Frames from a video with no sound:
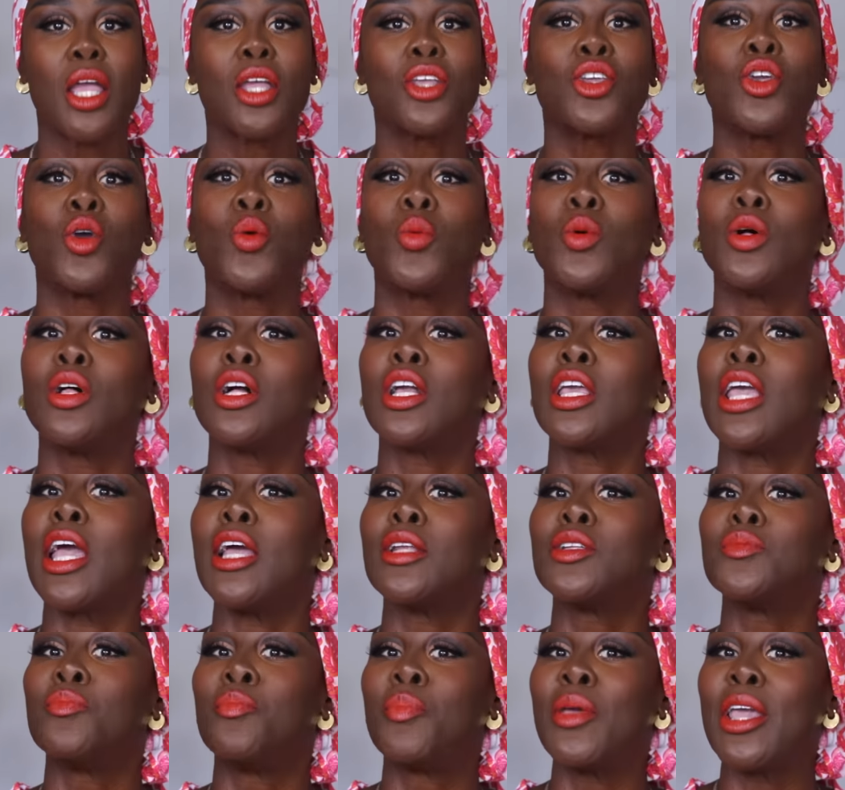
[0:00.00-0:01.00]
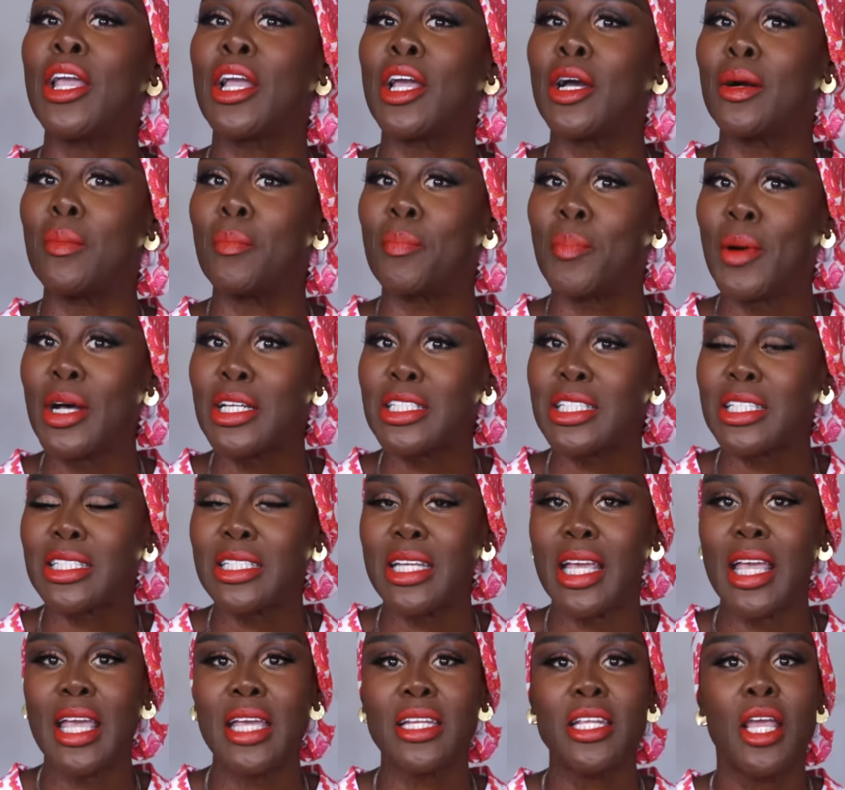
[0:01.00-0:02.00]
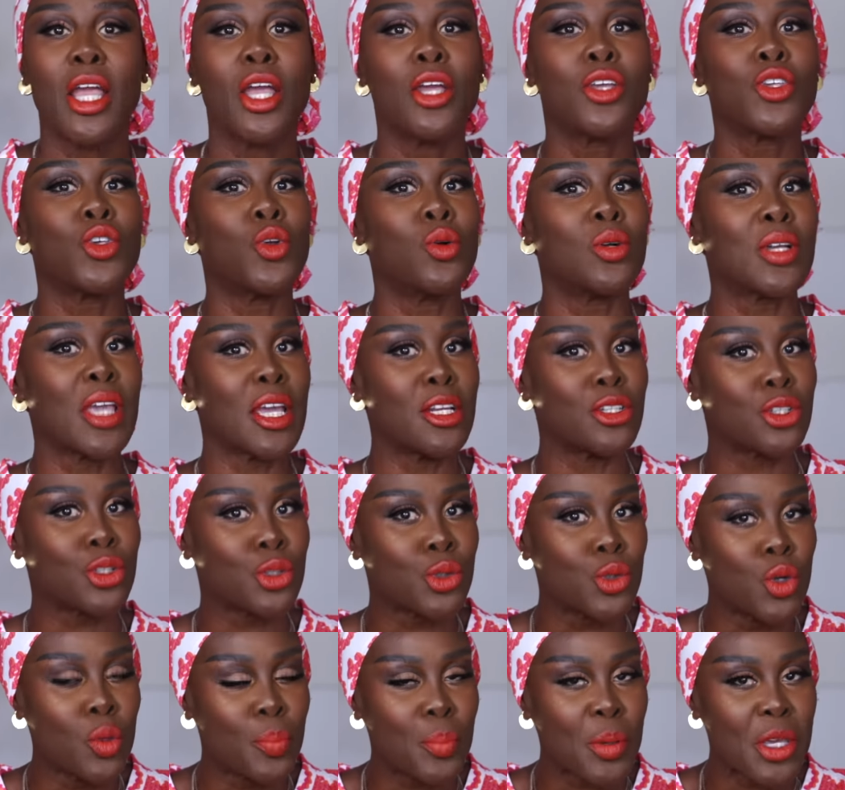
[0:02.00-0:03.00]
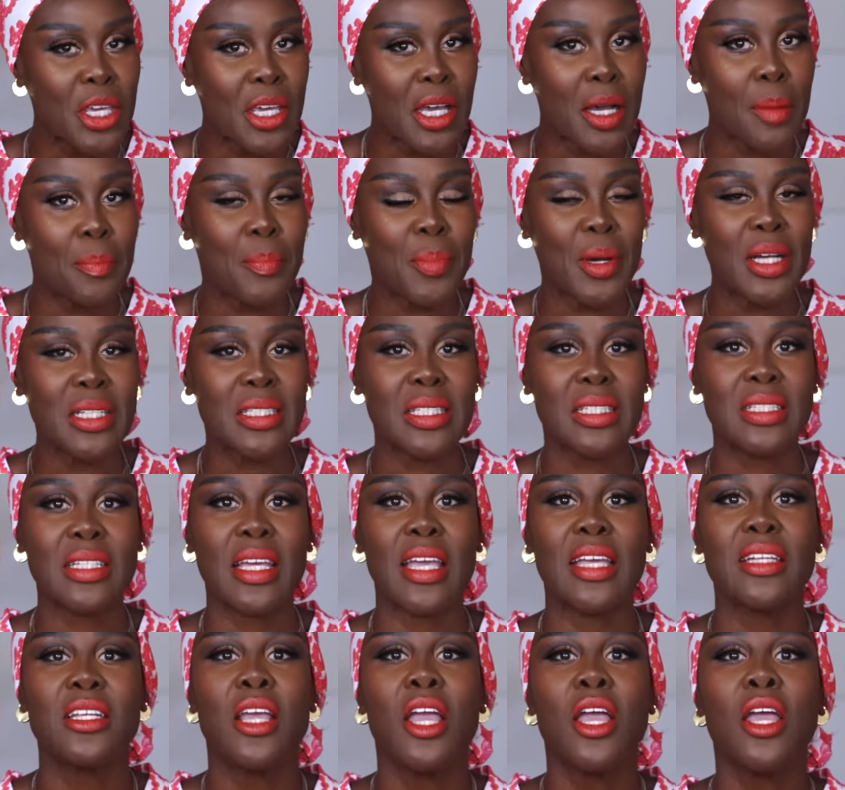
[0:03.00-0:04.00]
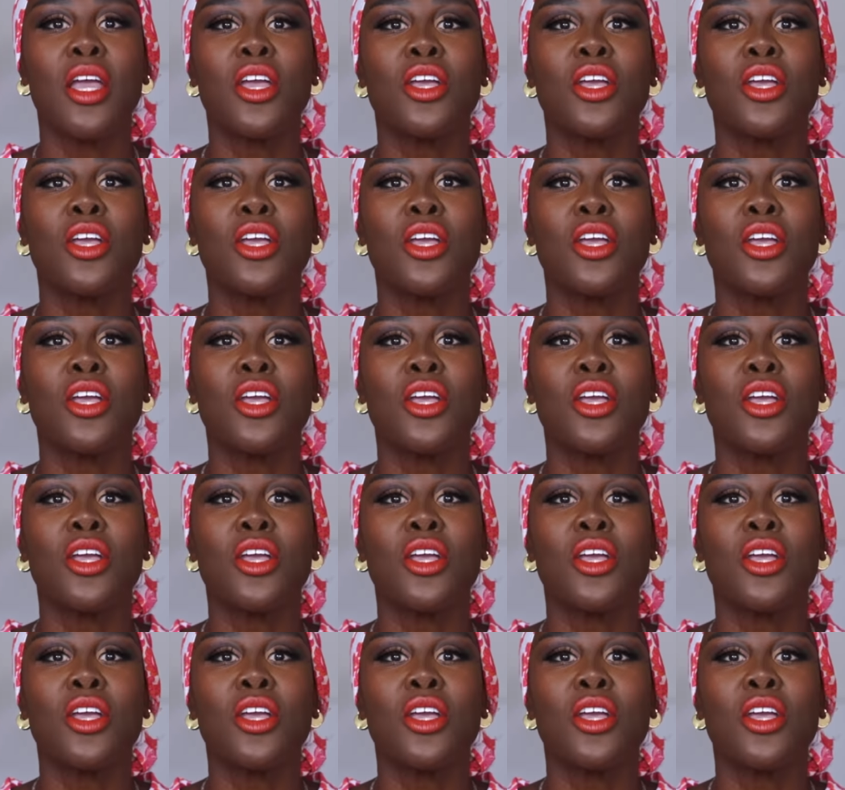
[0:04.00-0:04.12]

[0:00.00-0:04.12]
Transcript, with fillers: you will get bigger busted you'll get droopier busted